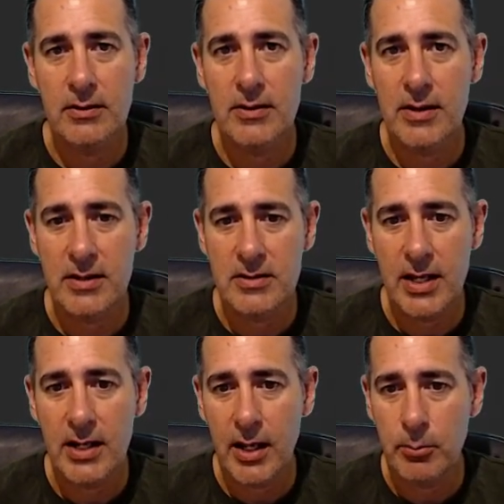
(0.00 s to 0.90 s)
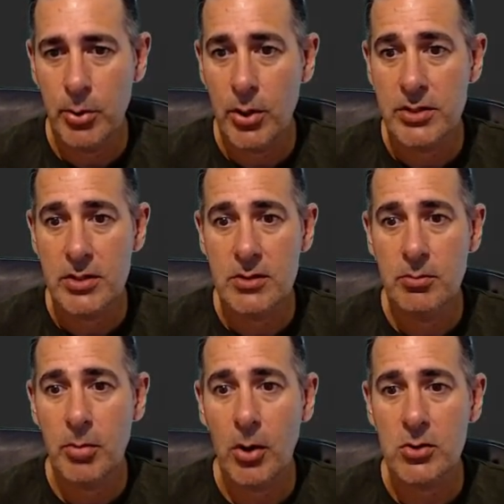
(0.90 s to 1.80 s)
debt and purchased
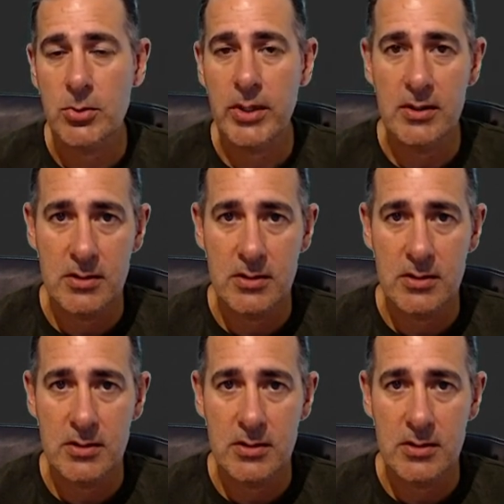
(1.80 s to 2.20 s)
Pulse with it.